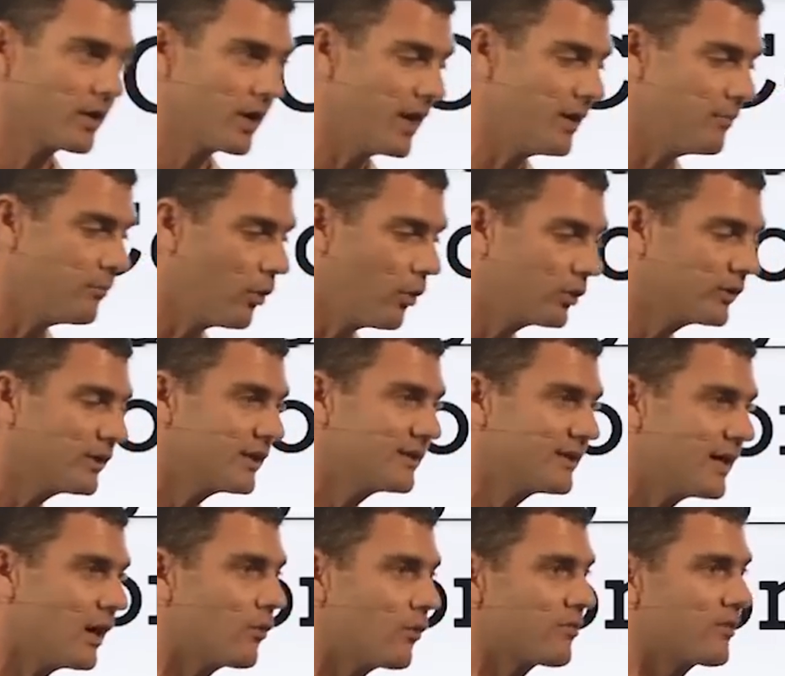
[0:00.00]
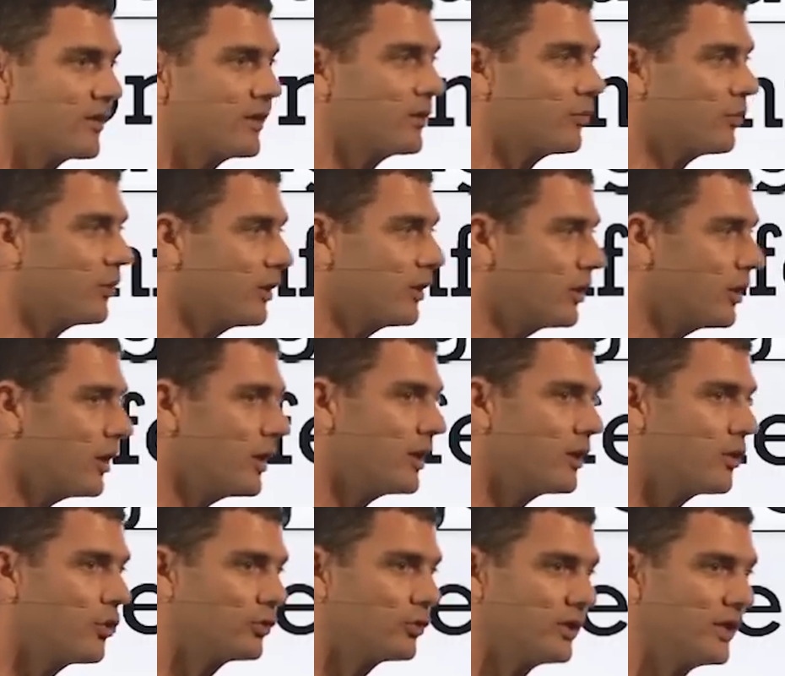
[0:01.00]
and more than
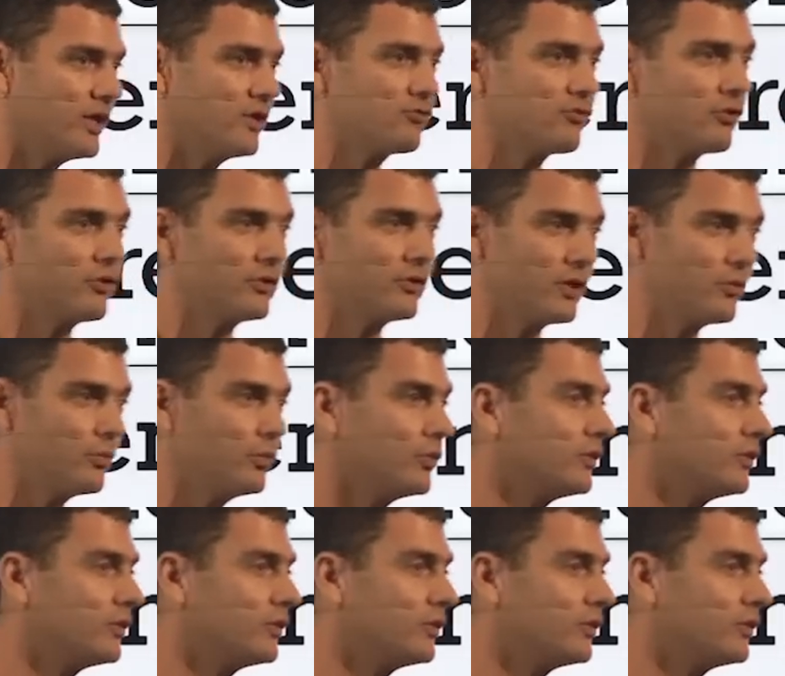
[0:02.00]
1,000 got injured and